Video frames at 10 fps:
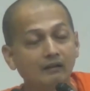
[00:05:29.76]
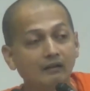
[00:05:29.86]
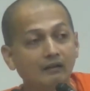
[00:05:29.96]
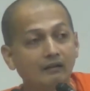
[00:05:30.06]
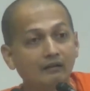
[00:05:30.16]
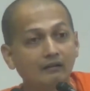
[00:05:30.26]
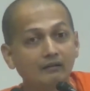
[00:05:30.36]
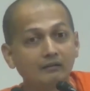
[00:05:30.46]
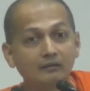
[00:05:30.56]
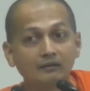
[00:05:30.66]

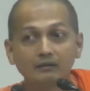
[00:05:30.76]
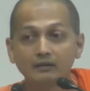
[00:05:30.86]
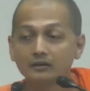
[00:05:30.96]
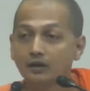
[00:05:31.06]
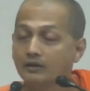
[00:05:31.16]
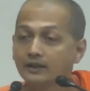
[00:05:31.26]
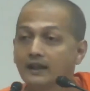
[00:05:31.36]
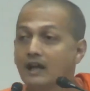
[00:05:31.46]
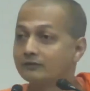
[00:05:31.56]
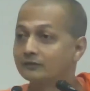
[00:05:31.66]
not
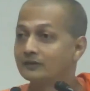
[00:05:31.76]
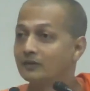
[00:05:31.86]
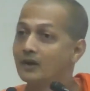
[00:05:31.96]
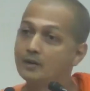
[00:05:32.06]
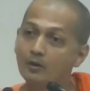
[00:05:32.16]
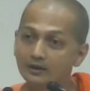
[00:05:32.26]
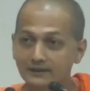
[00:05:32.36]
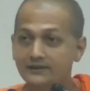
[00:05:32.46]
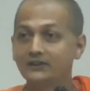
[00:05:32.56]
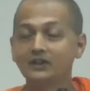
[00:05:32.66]
enough. One more
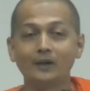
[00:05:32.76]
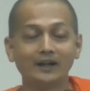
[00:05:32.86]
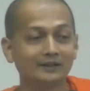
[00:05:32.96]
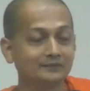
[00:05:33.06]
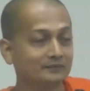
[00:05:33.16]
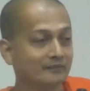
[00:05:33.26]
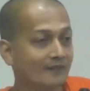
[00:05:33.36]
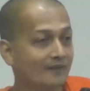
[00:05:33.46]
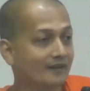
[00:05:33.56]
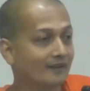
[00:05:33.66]
thing is required.
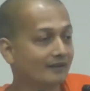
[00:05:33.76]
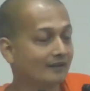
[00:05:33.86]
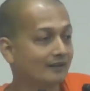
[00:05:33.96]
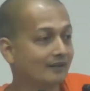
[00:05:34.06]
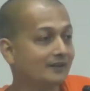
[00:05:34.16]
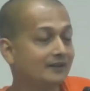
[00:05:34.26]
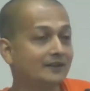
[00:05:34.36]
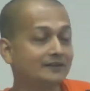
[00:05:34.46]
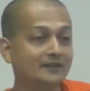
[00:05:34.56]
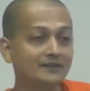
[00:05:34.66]
He
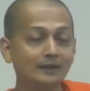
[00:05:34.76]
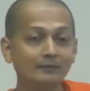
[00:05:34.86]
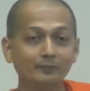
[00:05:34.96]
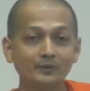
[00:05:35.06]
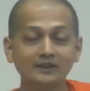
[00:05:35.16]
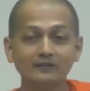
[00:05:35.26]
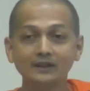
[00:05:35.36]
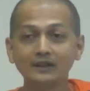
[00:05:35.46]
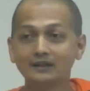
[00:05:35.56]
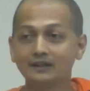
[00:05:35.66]
says, tasya
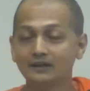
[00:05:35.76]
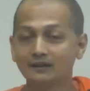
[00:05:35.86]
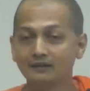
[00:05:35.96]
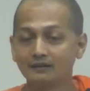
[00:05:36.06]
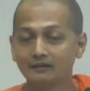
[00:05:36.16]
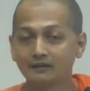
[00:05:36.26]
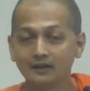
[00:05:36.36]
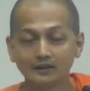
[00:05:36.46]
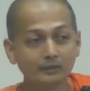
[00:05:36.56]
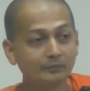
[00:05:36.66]
prithivi,
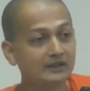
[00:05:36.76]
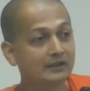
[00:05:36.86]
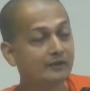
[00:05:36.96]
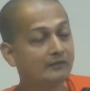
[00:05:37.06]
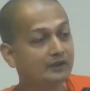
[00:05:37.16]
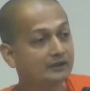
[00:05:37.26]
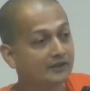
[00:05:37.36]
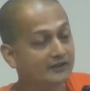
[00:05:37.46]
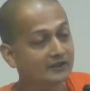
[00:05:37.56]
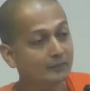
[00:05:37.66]
yam prithivi,
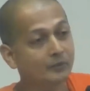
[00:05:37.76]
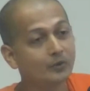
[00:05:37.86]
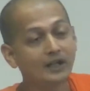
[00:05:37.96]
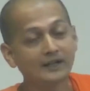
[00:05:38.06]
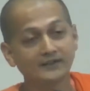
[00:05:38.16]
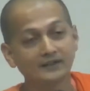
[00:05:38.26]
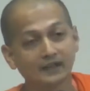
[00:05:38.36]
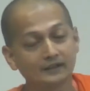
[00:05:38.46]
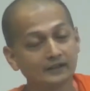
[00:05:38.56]
vittasya purna syat.